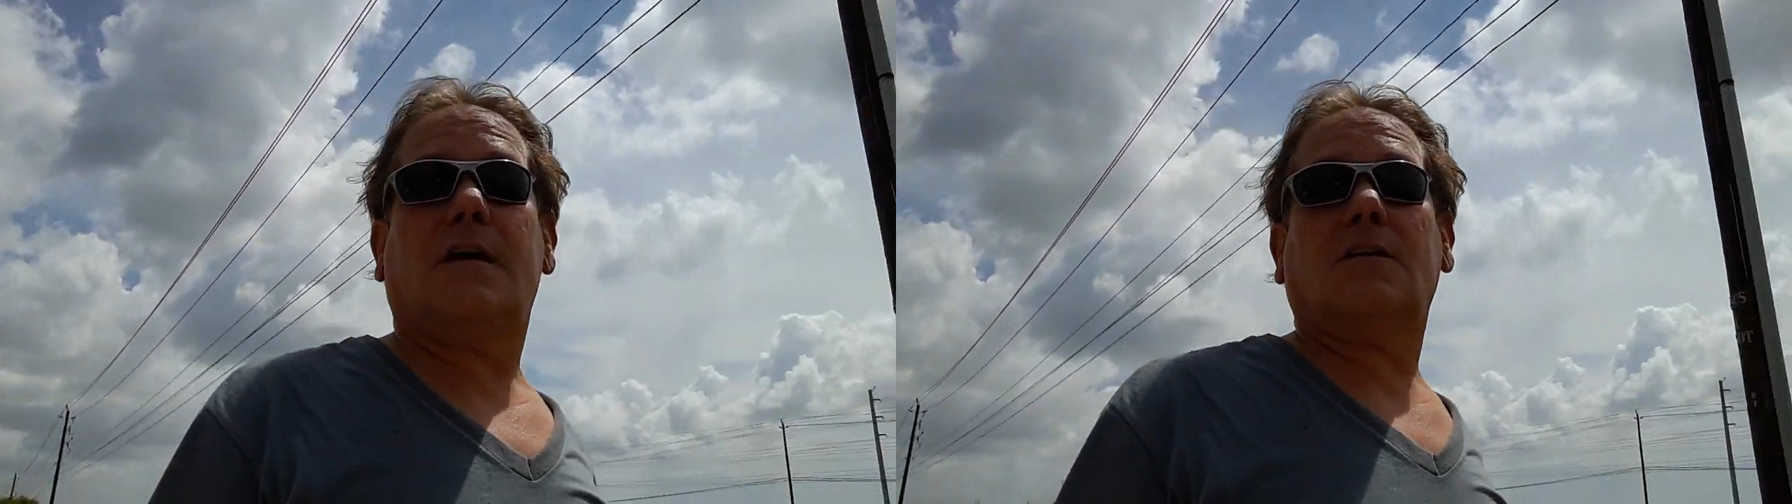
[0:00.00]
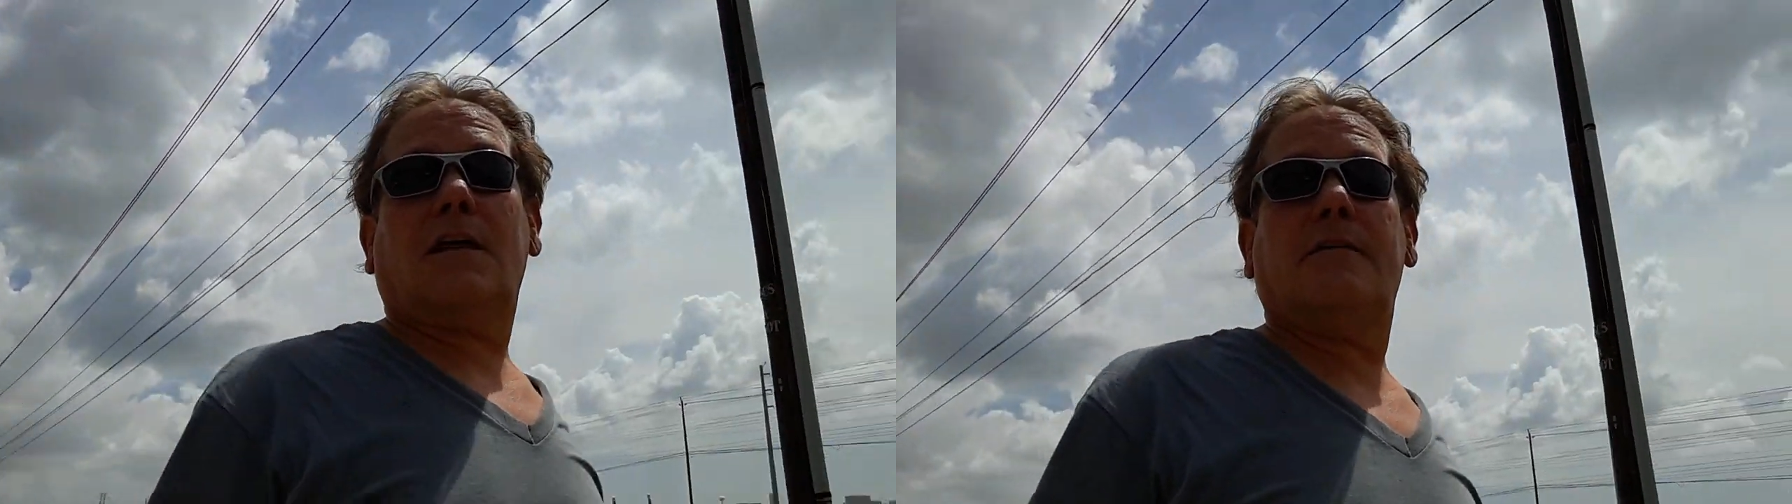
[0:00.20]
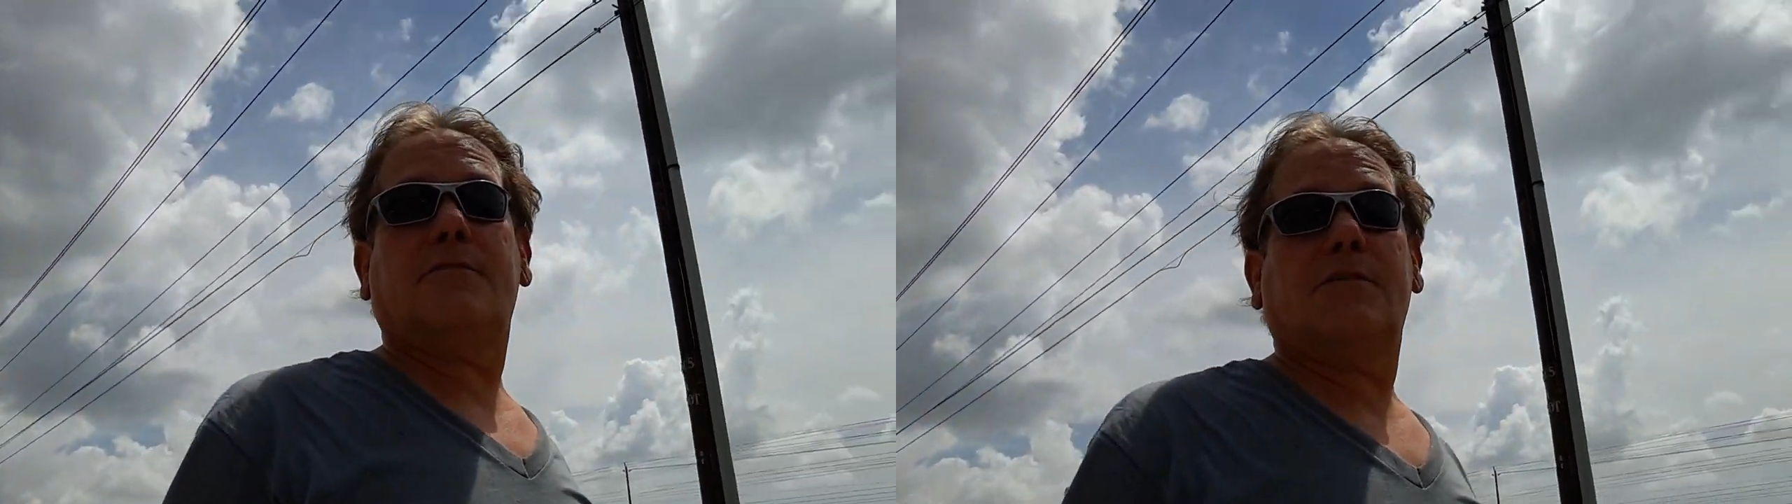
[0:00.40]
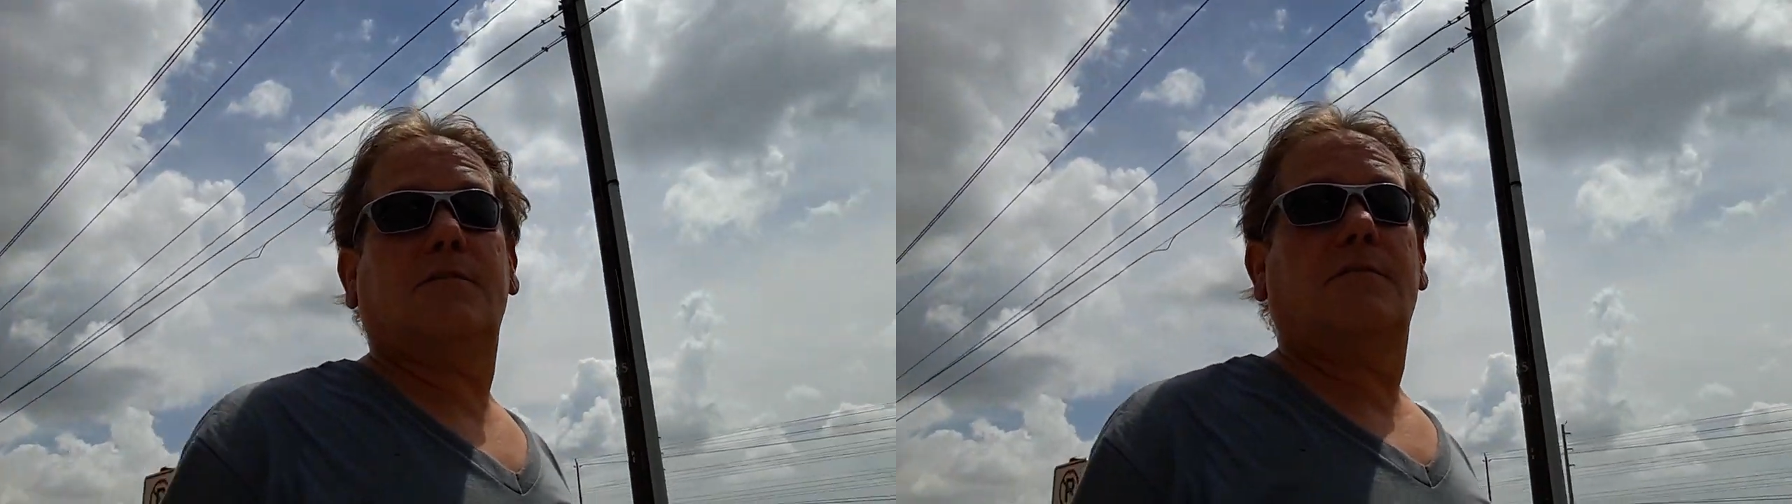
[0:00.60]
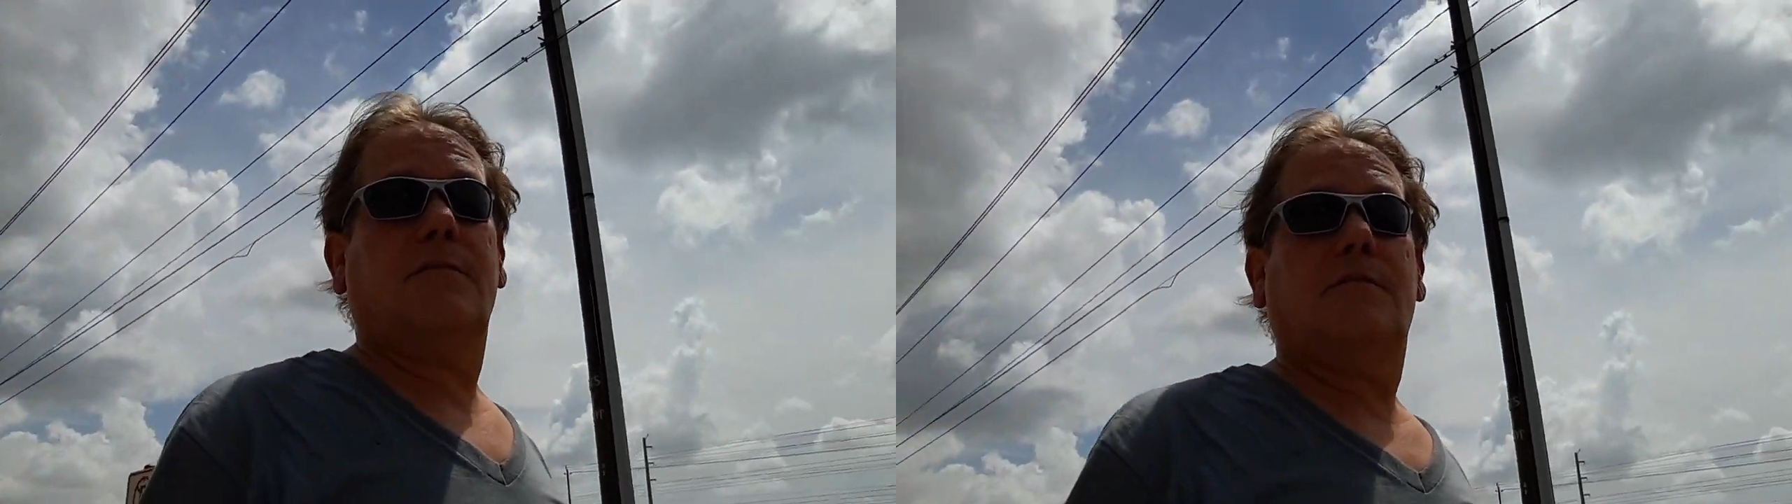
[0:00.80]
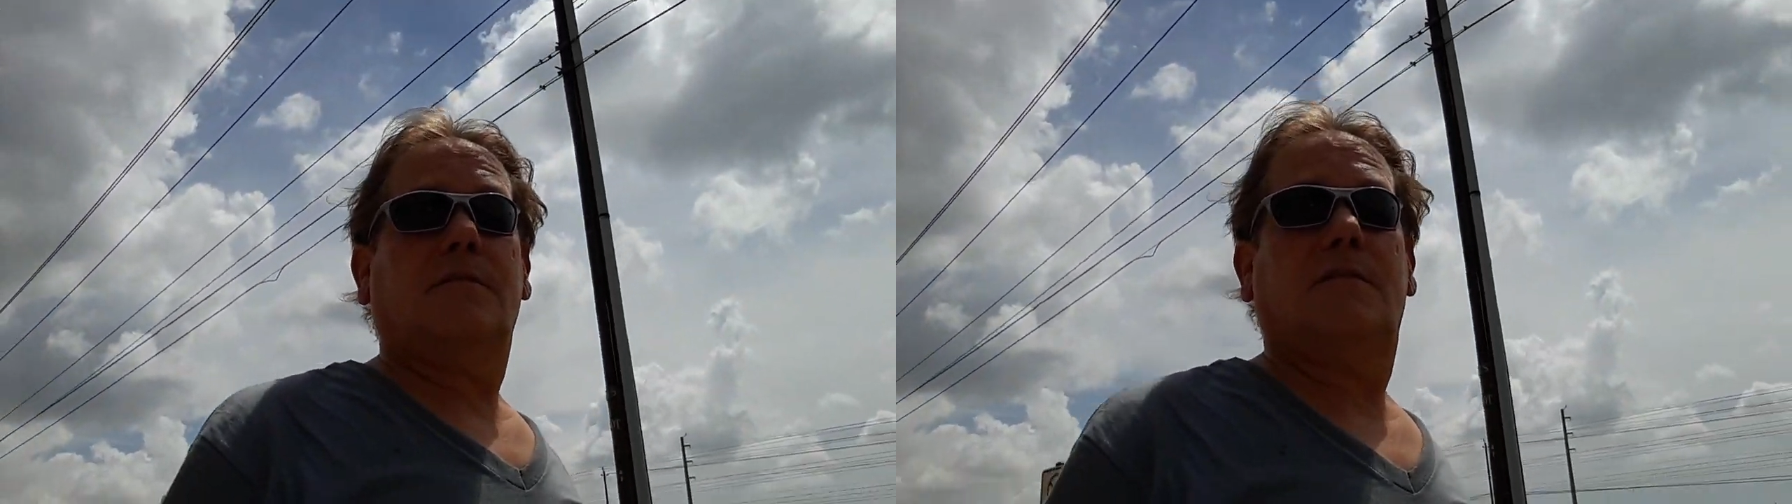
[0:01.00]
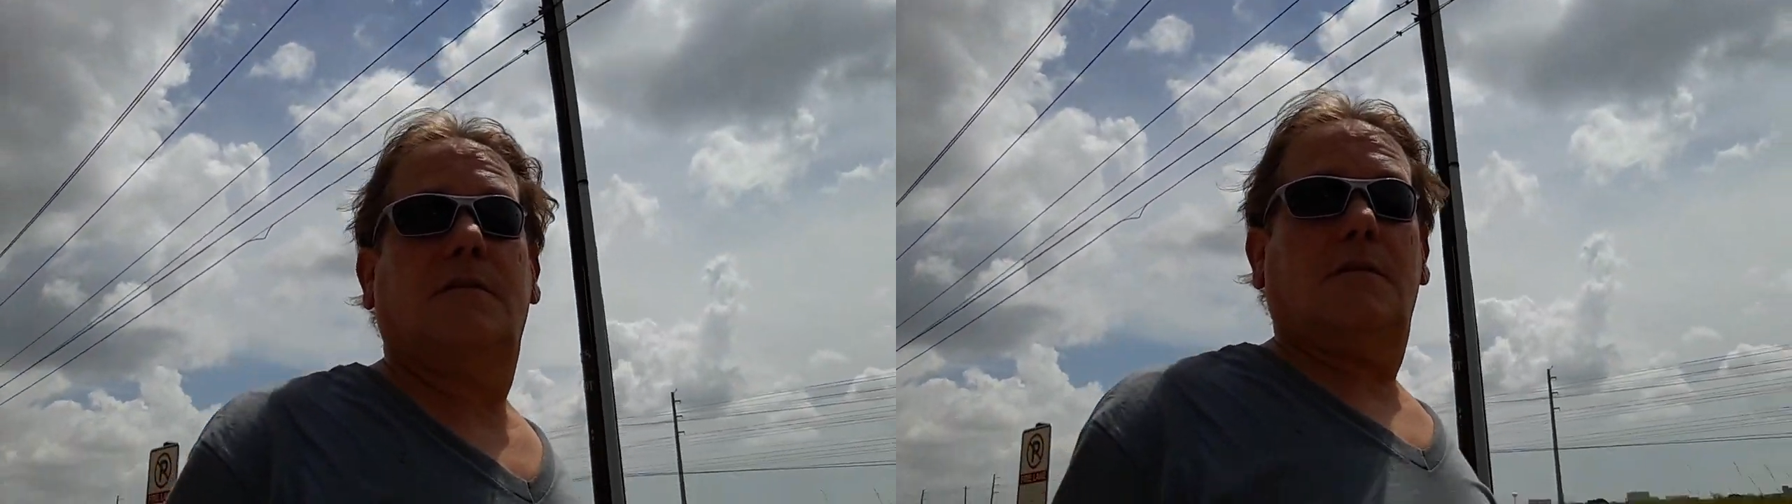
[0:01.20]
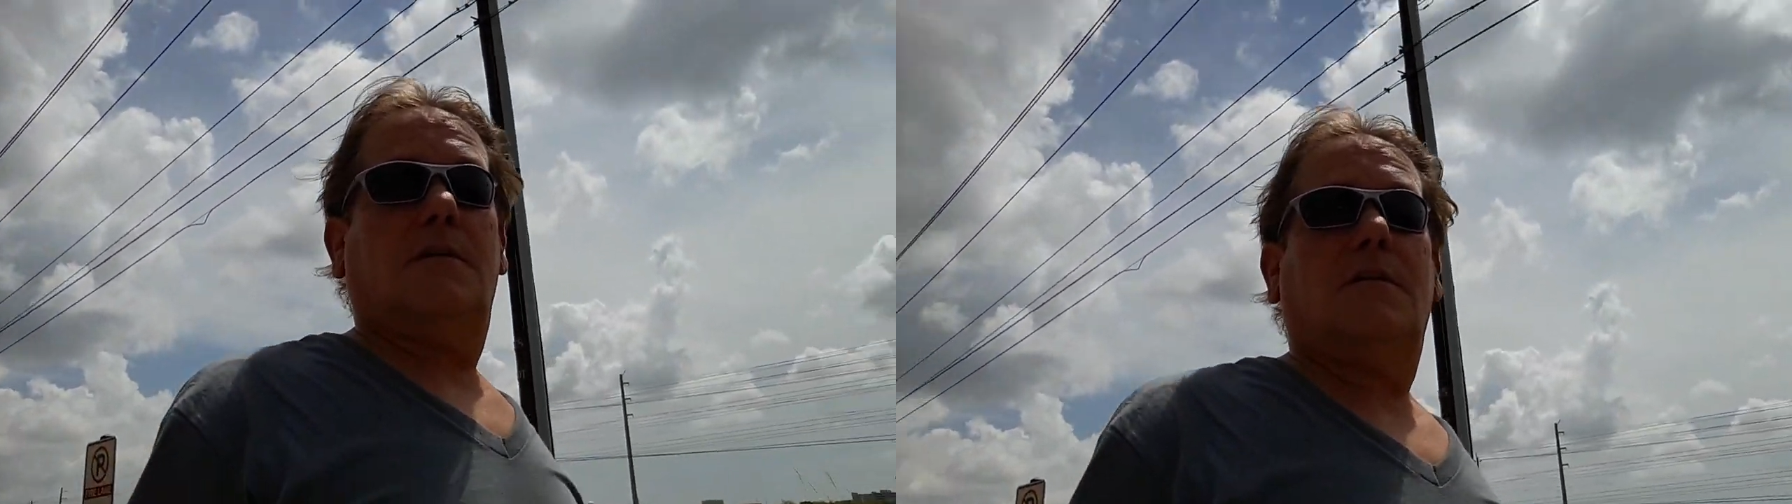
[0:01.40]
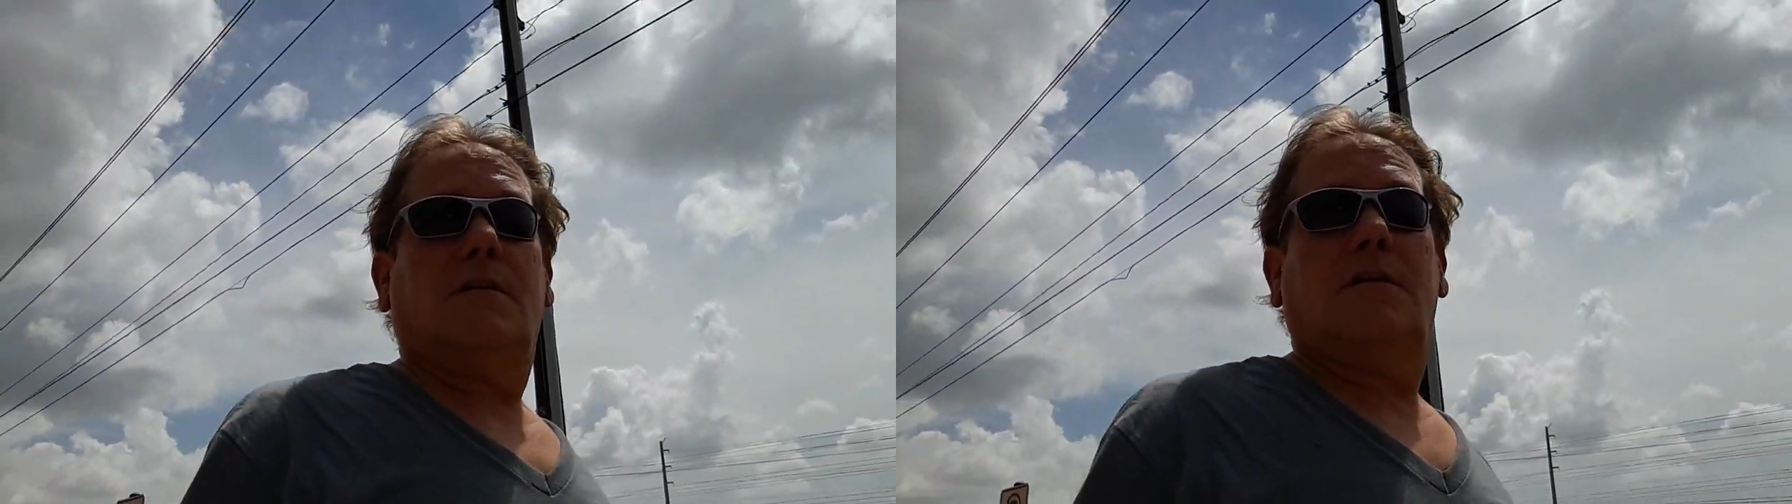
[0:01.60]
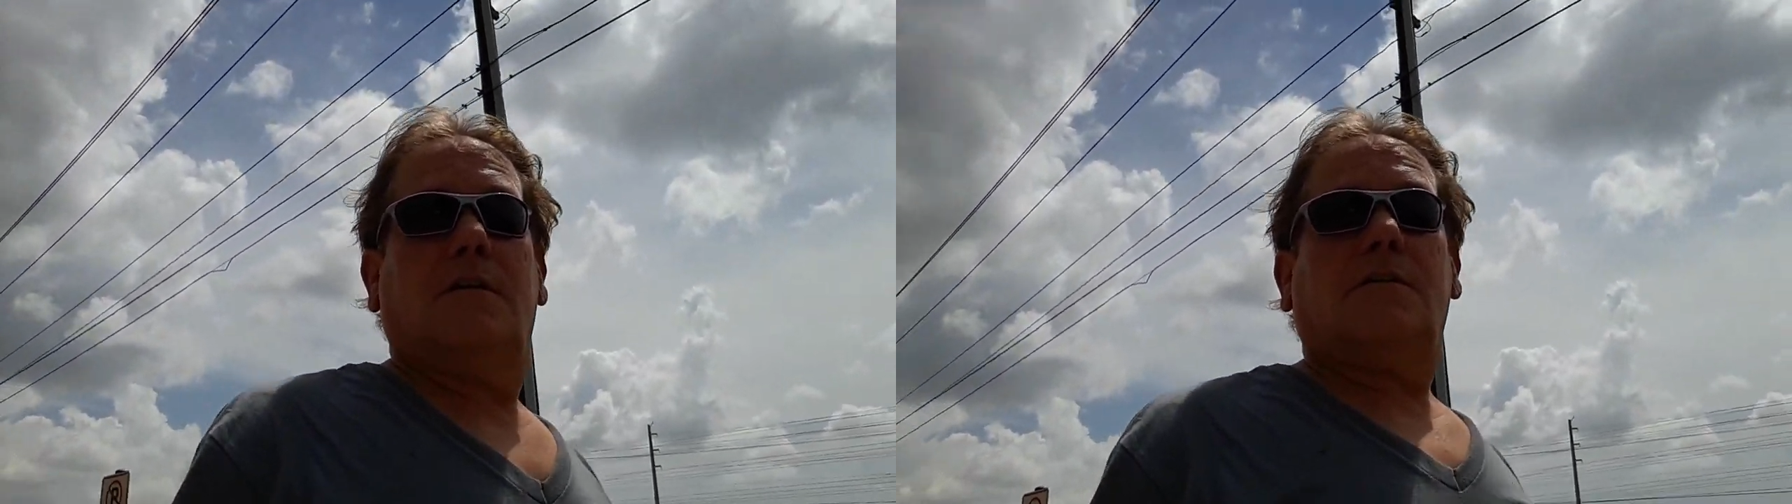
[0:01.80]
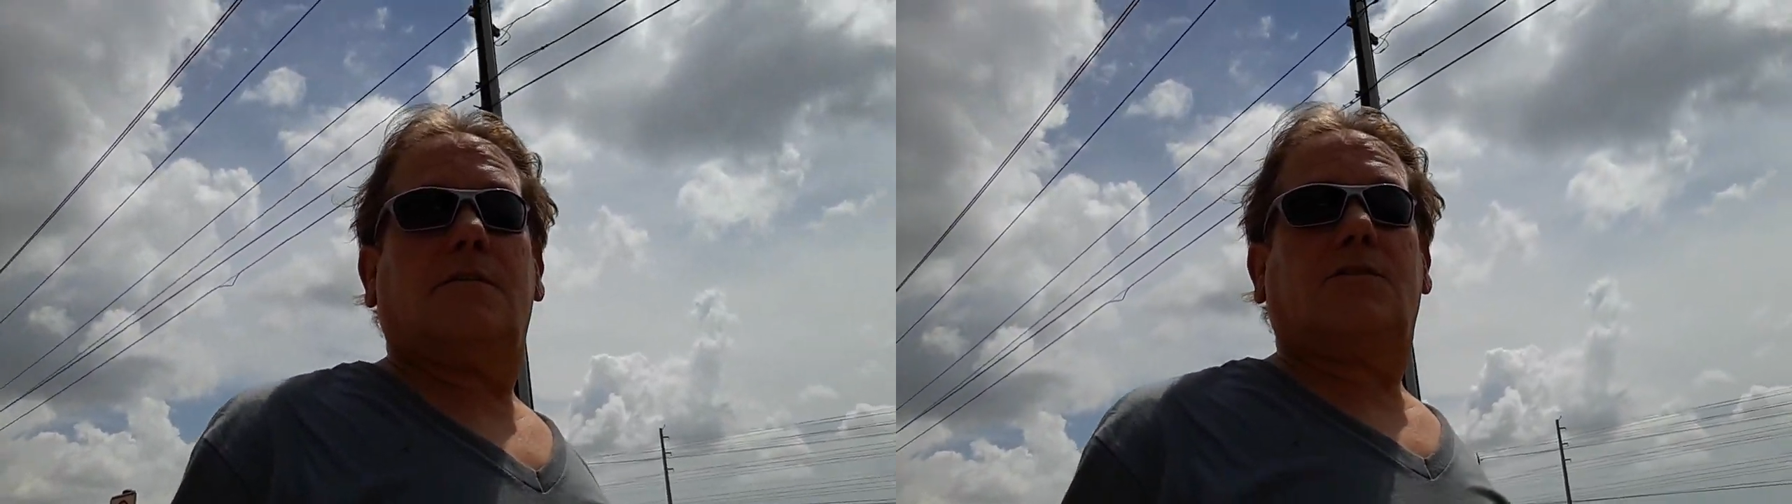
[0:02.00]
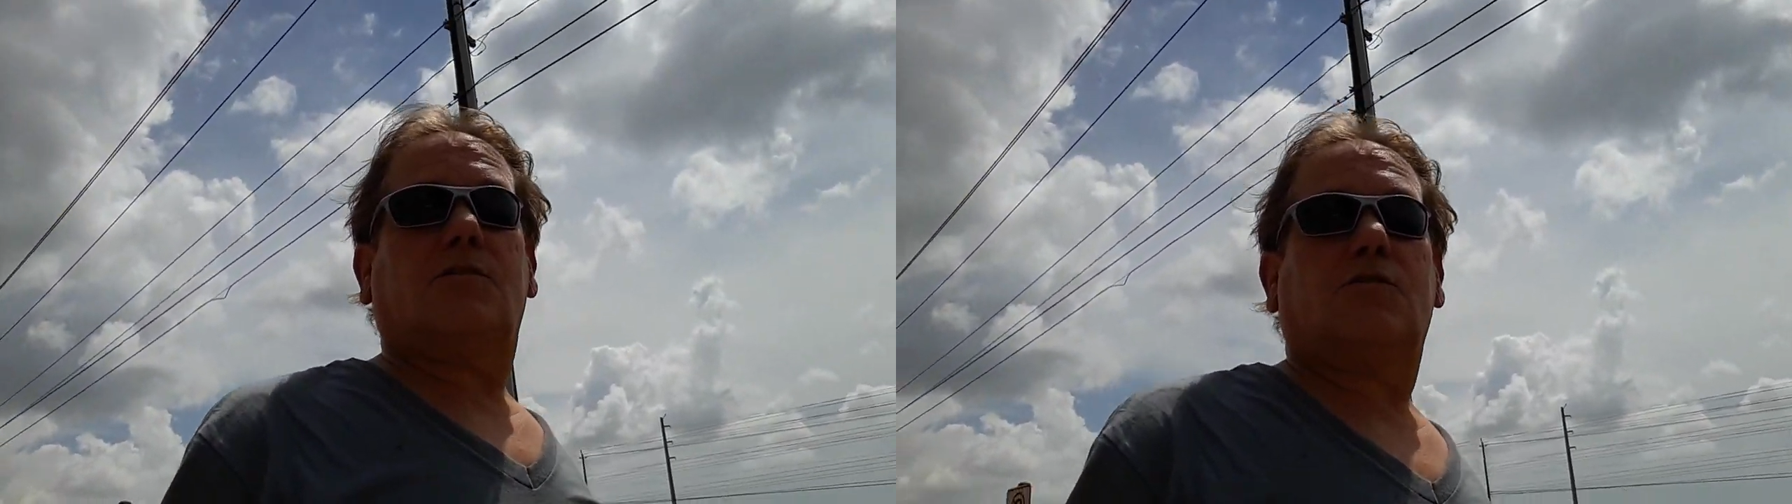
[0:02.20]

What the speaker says: 11 to